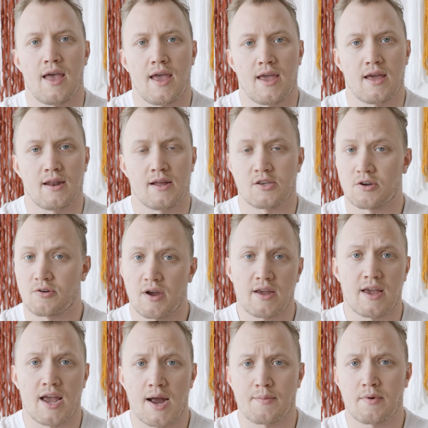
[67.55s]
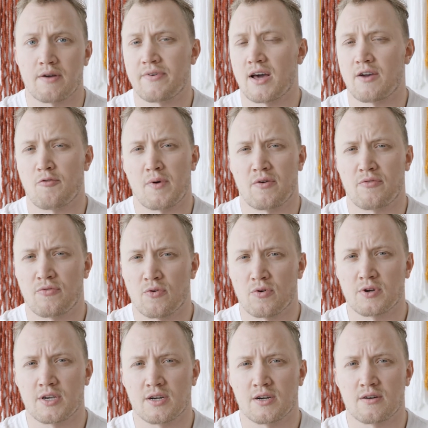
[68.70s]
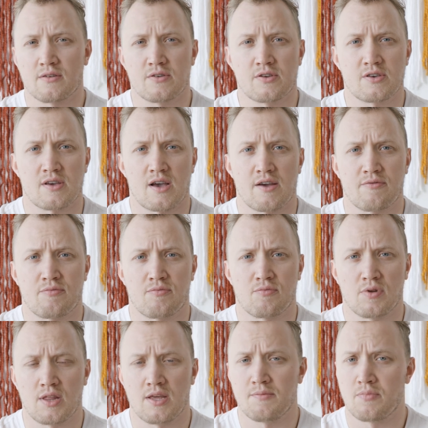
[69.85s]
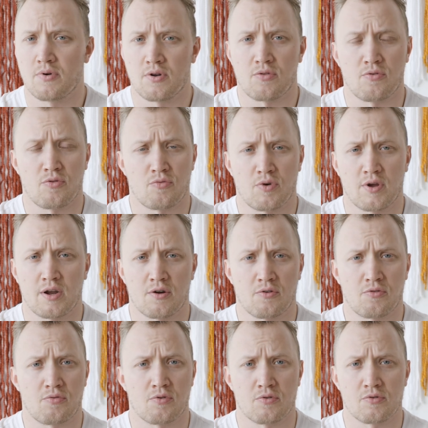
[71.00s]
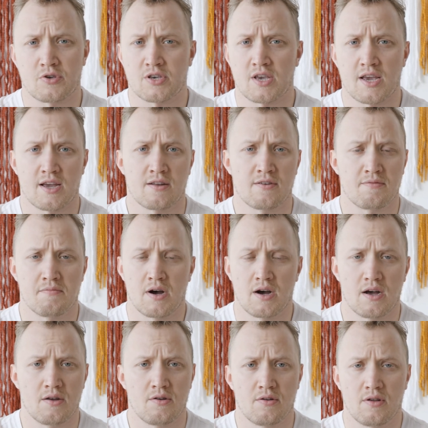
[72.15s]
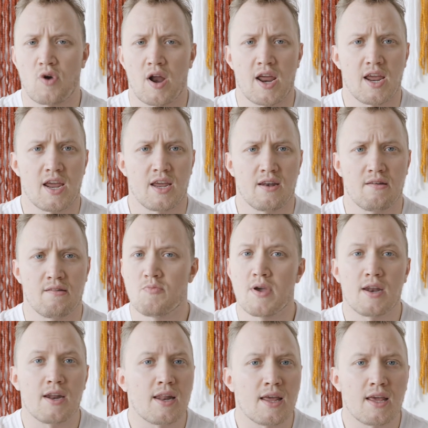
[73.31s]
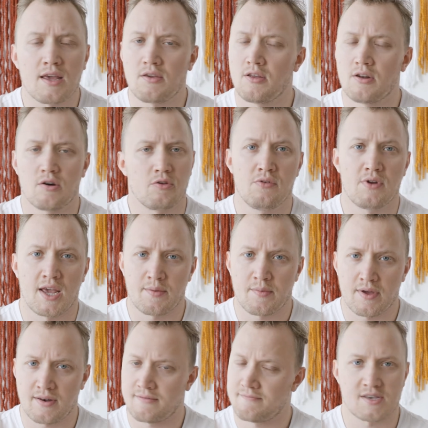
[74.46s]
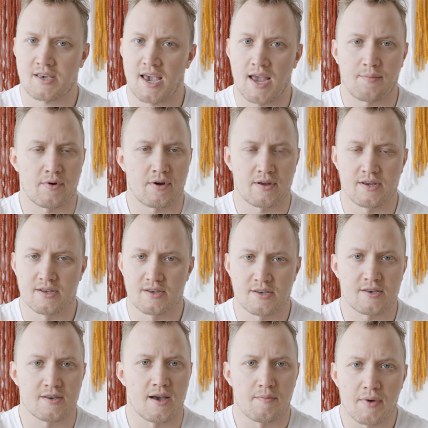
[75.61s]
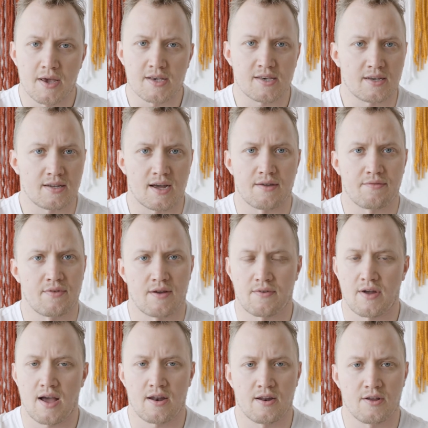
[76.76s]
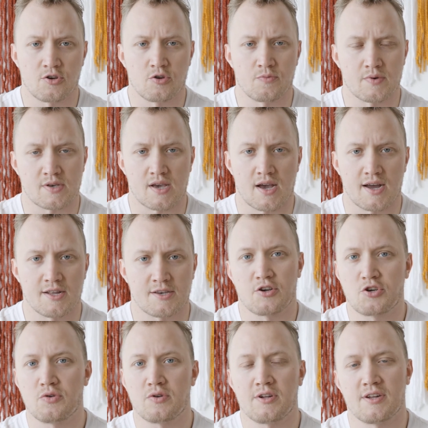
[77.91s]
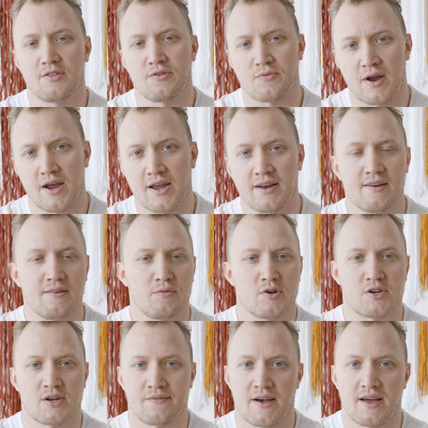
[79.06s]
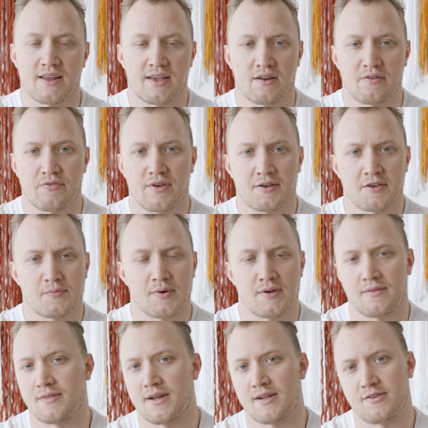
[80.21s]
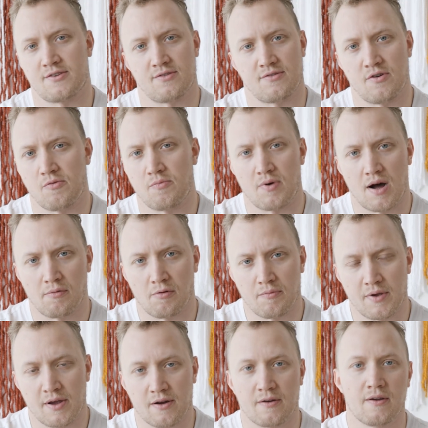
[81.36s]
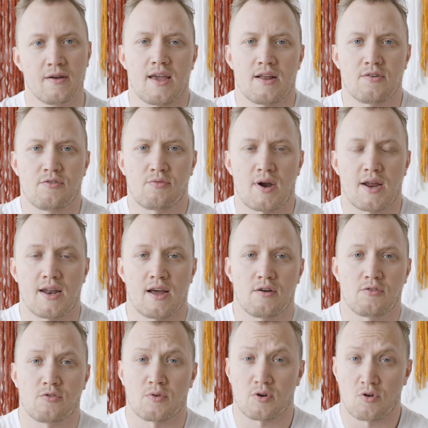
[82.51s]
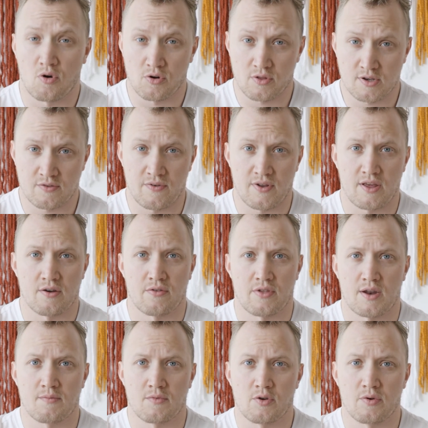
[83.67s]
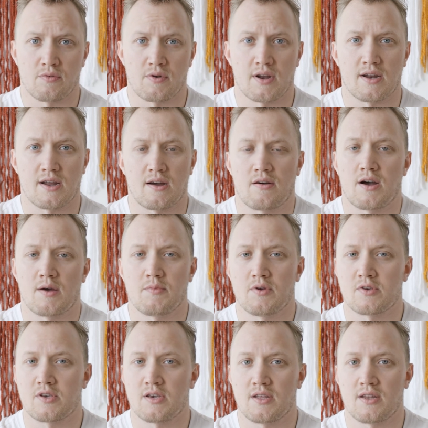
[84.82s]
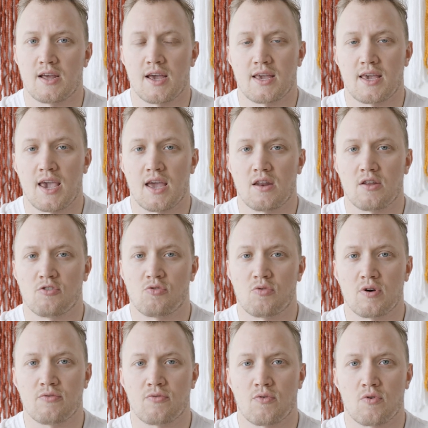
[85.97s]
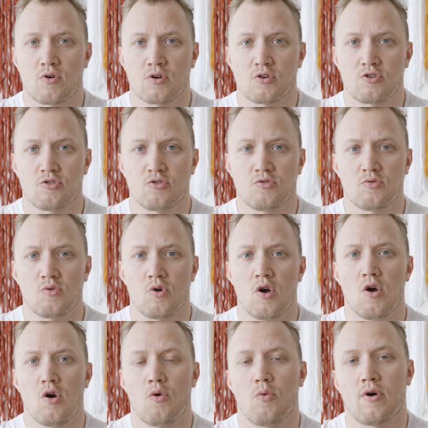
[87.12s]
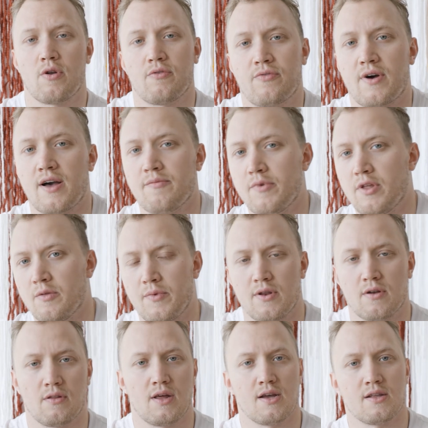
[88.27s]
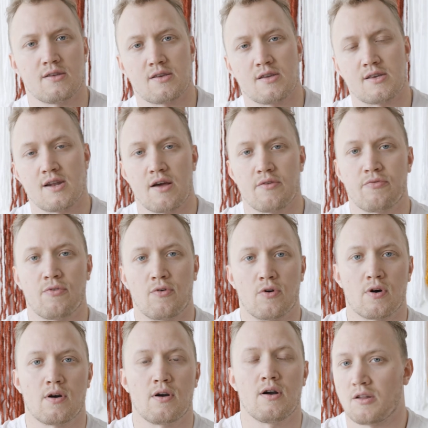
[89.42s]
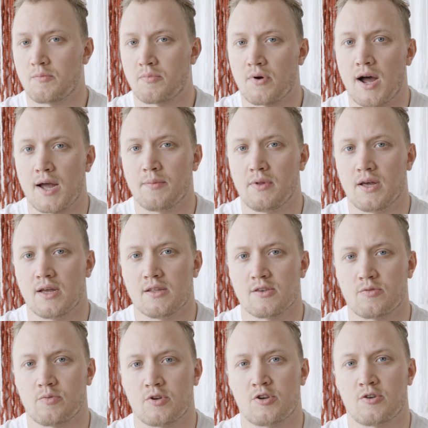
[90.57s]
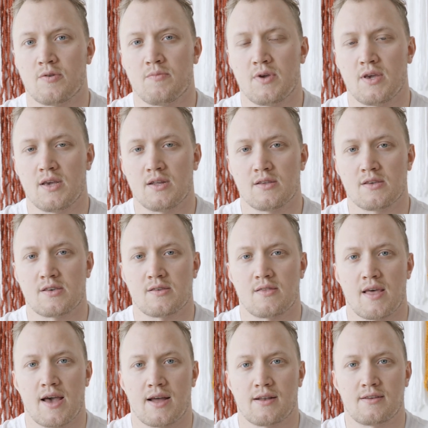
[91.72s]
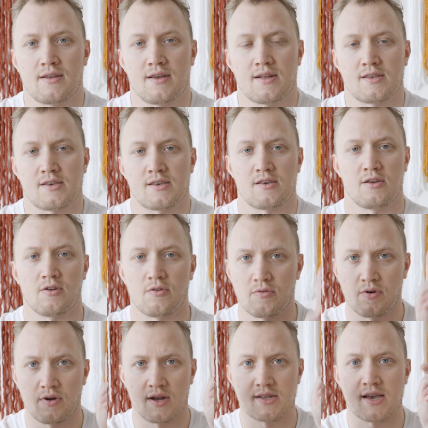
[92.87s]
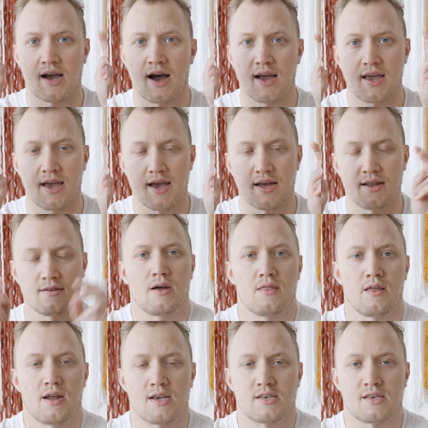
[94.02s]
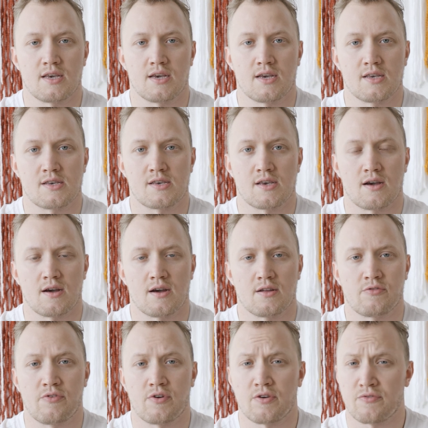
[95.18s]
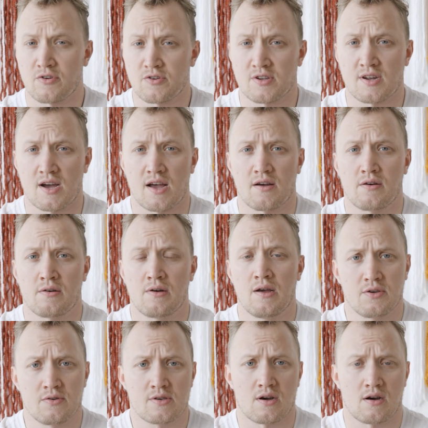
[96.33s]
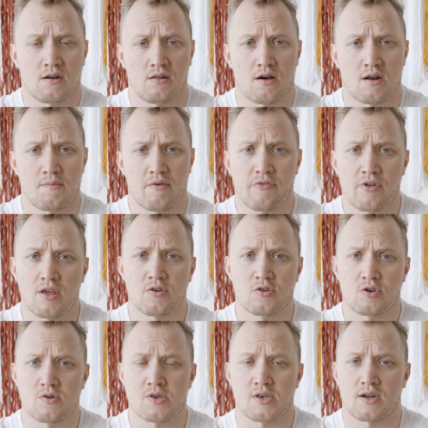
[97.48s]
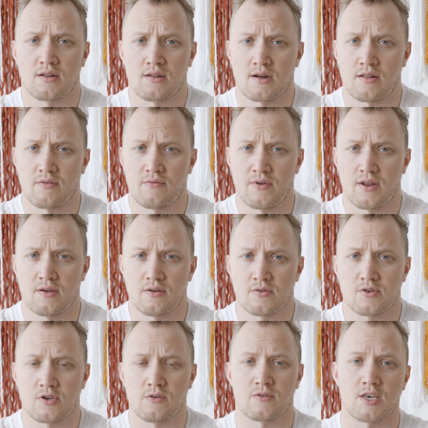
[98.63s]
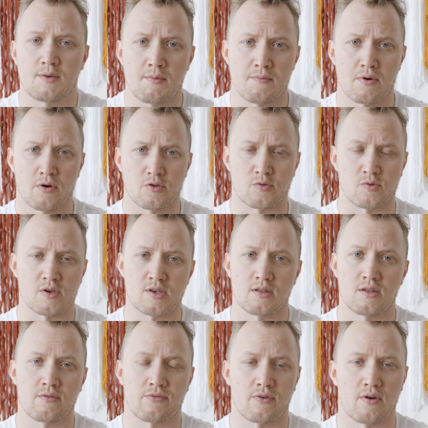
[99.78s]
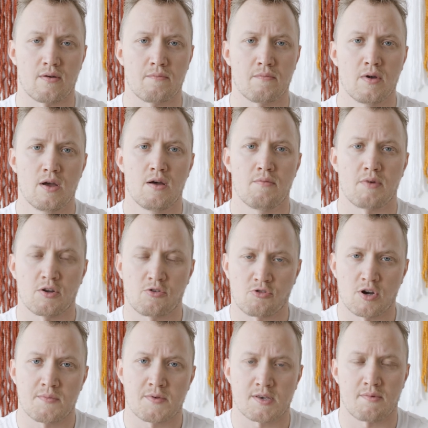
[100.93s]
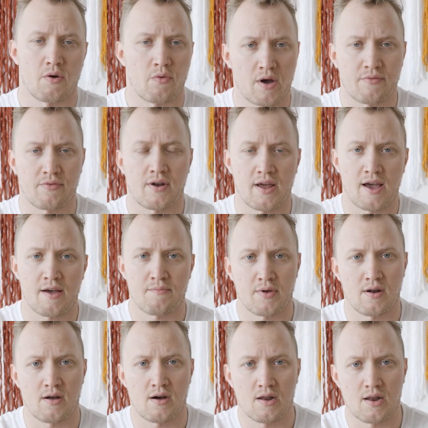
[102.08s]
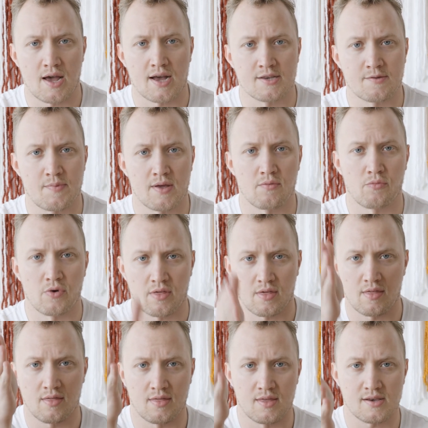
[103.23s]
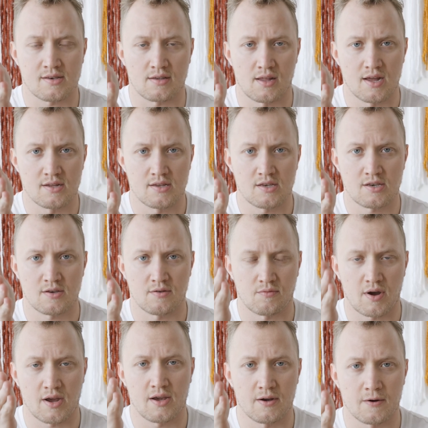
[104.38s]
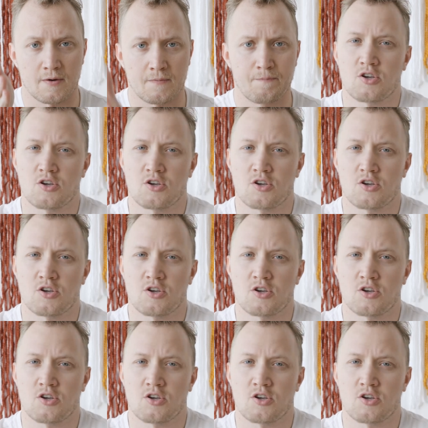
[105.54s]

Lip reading: And it's a great camera. I've had it for about 4 years. I've really put it through the ringer through sand, mud, rain, humidity, you name it. This camera is amazing. I've never had an issue besides shooting in the rain, which I've had to get it fixed, but that's no problem here. And right now, to record this video that I'm doing right now, I'm using a Canon 24 to 105 millimeter lens. It's an f4, still a prime lens, which means that it's high end. But the nice thing is it's very versatile. I use it on a lot of my video shoots. Like a lot of the videos you've seen me post recently from my trips that my wife and I have been on has been with this lens right here.